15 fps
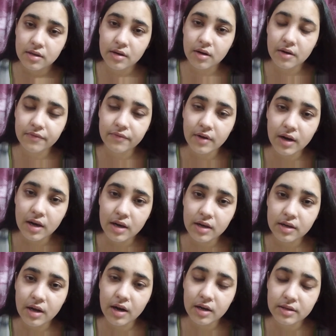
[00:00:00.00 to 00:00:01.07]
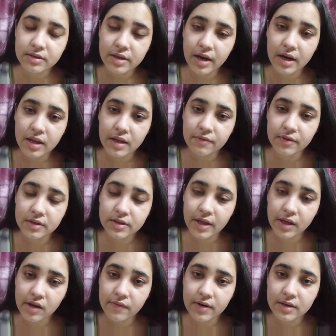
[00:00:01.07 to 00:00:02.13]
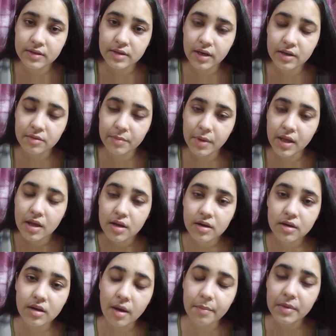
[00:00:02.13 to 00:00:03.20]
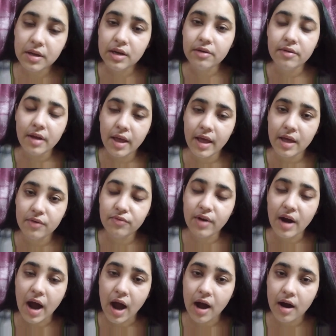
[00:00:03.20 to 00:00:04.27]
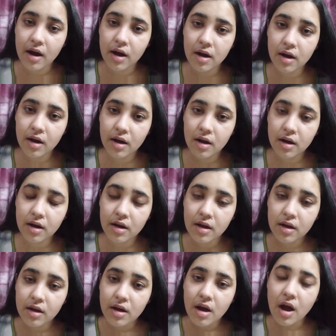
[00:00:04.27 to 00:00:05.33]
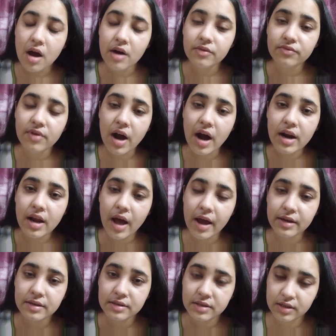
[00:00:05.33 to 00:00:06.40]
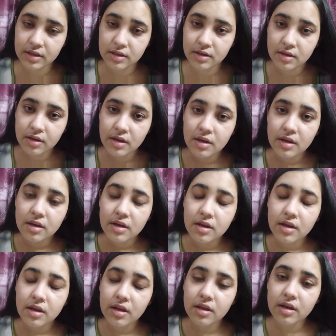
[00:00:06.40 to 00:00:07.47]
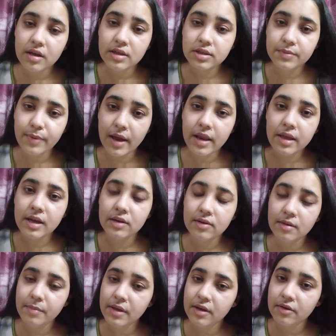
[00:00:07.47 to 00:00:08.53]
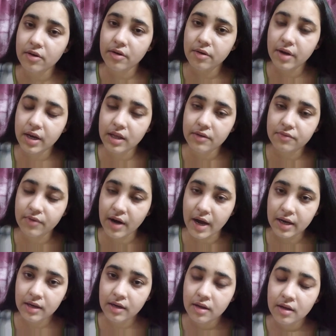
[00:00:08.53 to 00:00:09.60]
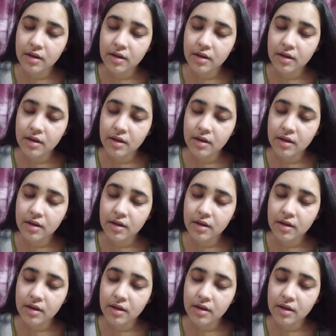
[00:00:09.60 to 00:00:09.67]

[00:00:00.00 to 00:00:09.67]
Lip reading: or for understanding, for the sake of understanding, to be W-A-W. A one idea. In spelling it will be O-N-E-one,